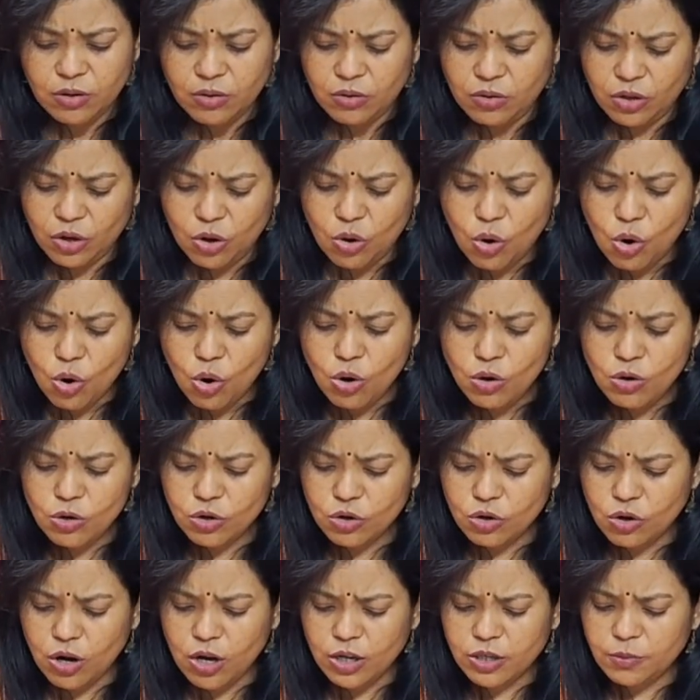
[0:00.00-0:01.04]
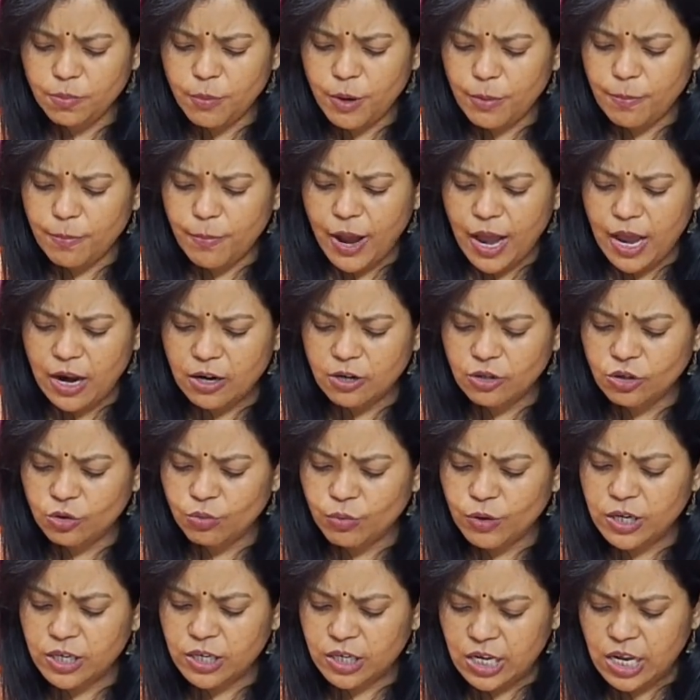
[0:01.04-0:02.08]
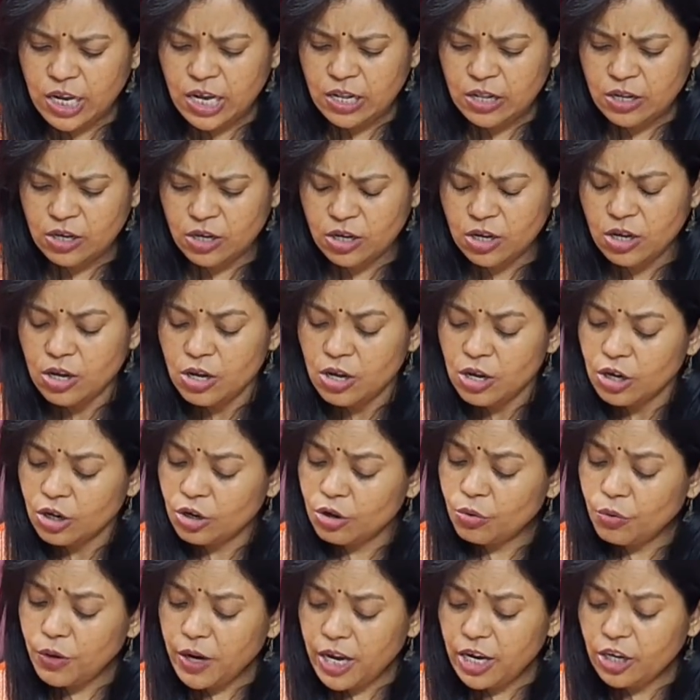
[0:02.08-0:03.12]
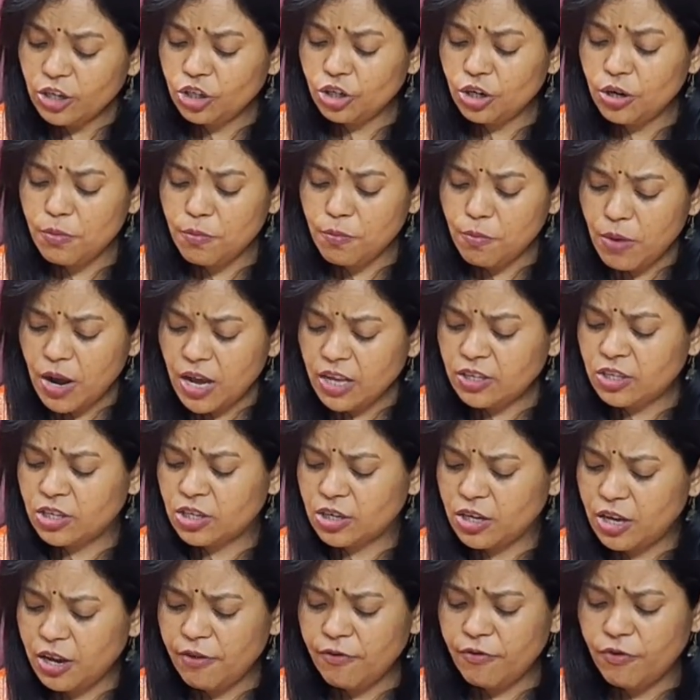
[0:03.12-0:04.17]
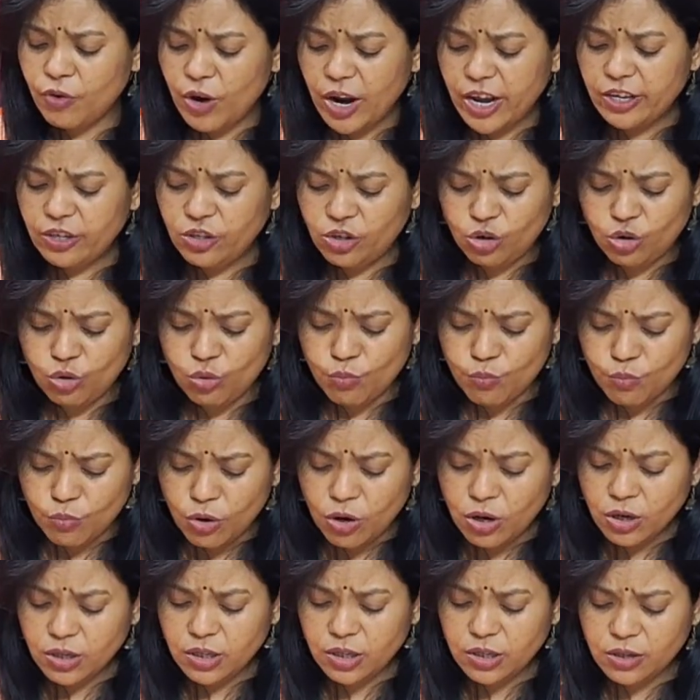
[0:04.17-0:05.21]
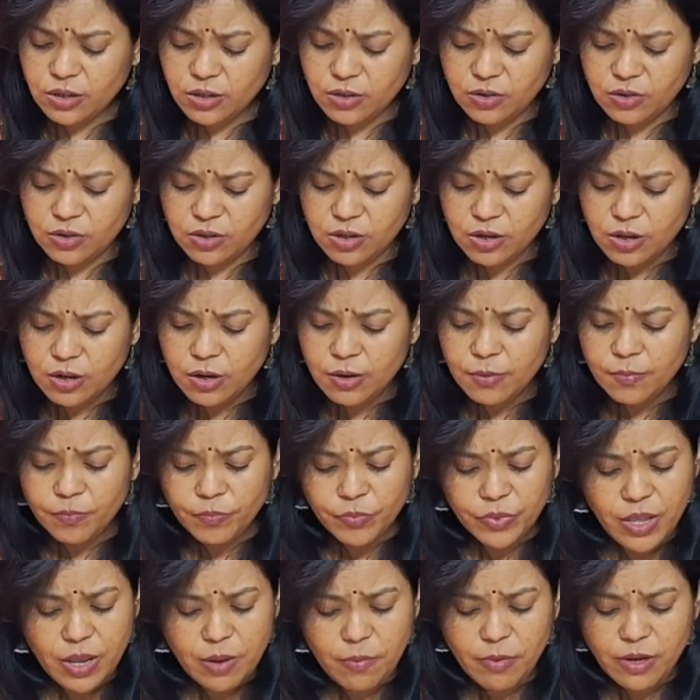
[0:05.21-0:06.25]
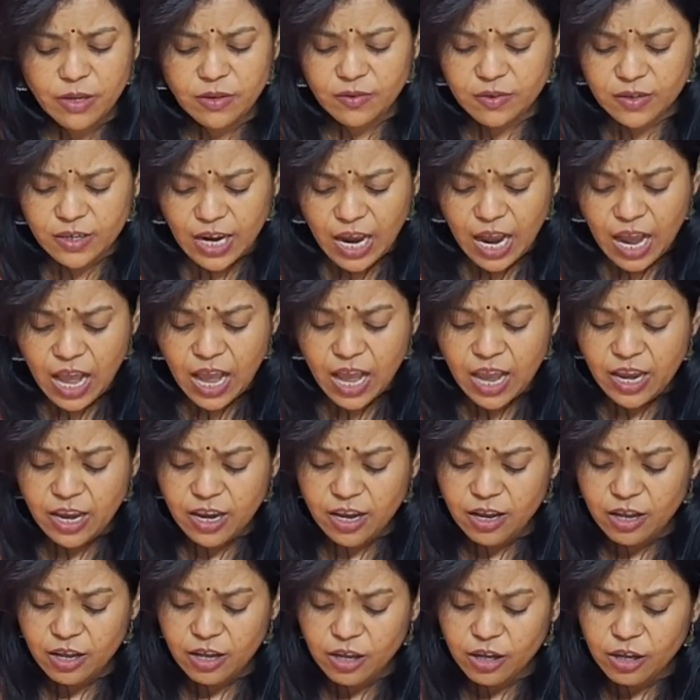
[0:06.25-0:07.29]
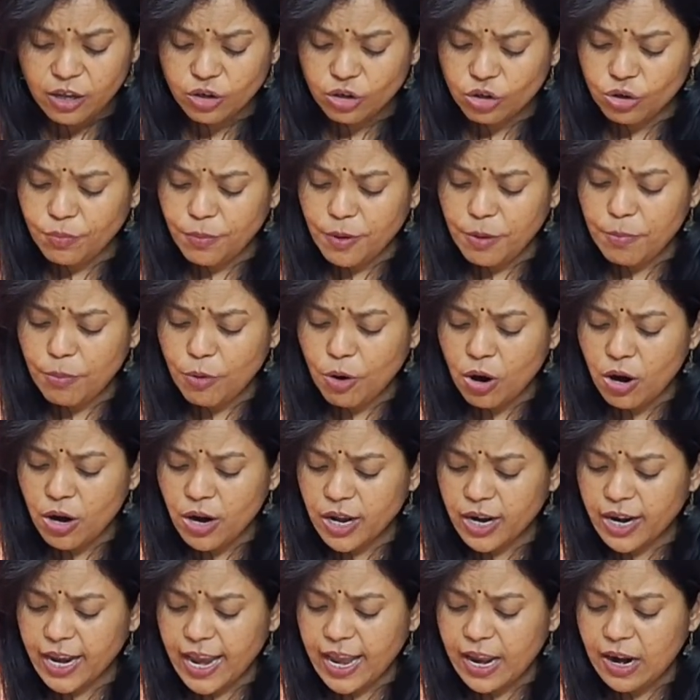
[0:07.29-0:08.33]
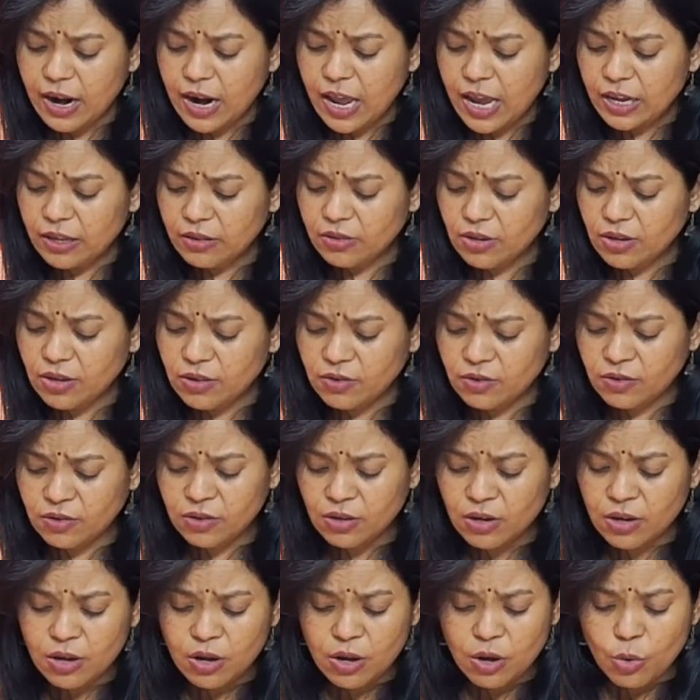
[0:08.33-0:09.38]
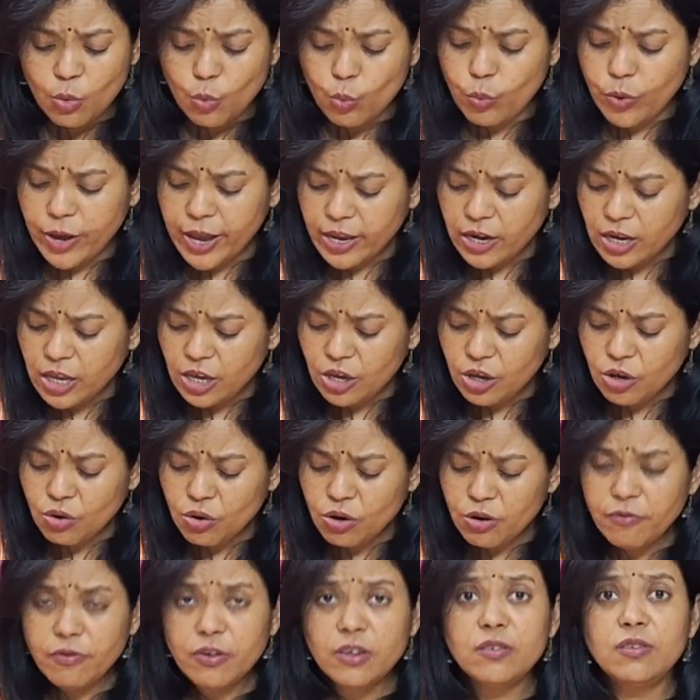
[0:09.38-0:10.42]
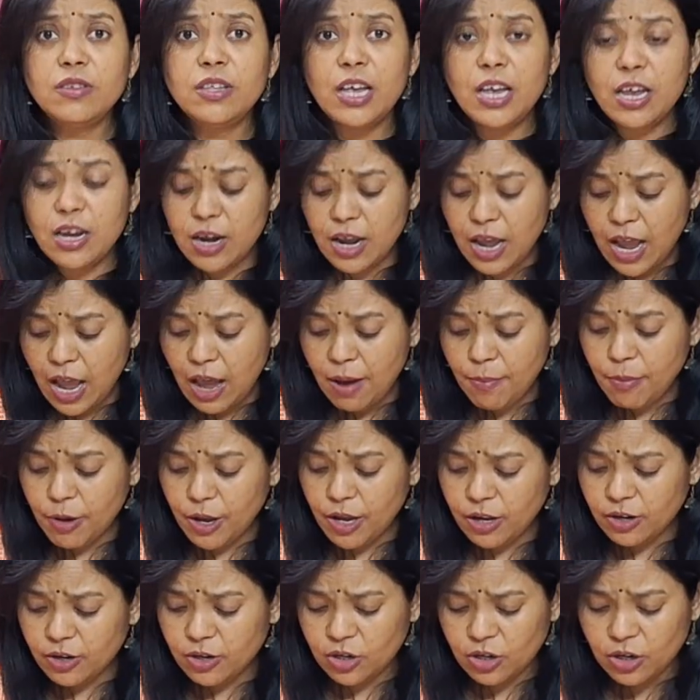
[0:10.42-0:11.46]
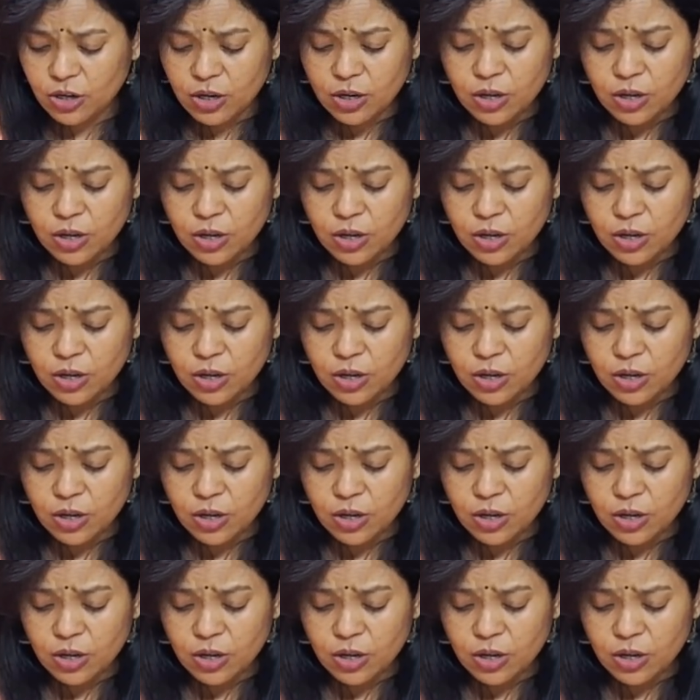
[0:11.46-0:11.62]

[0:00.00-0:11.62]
The whole cosmic balance will tilt. Creation must give rise to mortals. They must die to be born again like this very universe they inhabit.